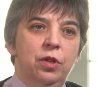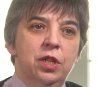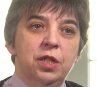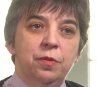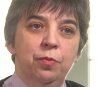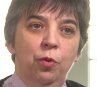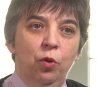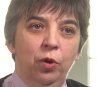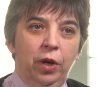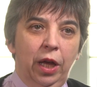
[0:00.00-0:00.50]

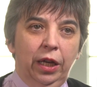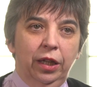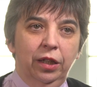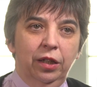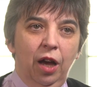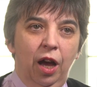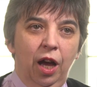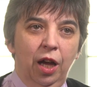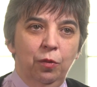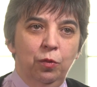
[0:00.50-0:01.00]
this
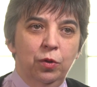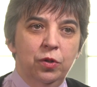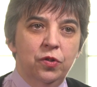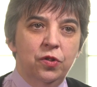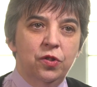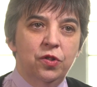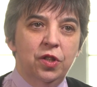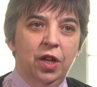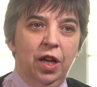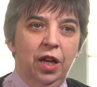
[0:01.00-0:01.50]
morning I
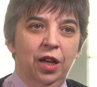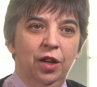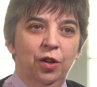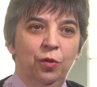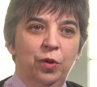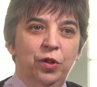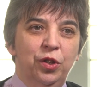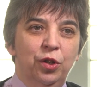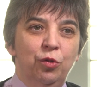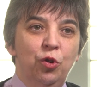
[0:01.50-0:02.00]
was
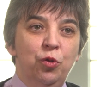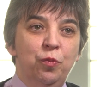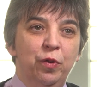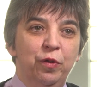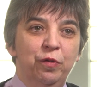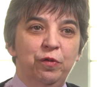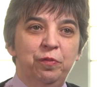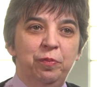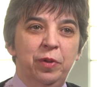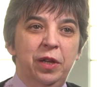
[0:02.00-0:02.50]
with a group
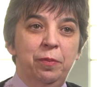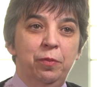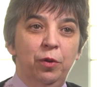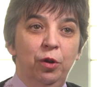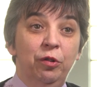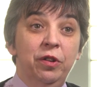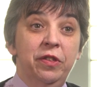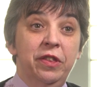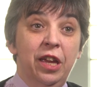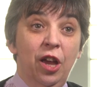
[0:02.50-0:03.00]
of people
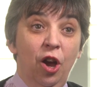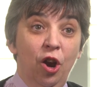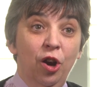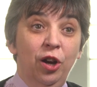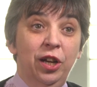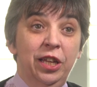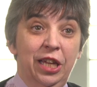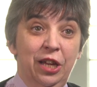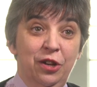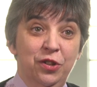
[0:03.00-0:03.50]
who are in the
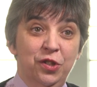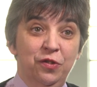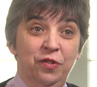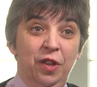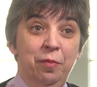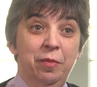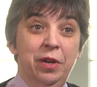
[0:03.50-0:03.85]
early years of their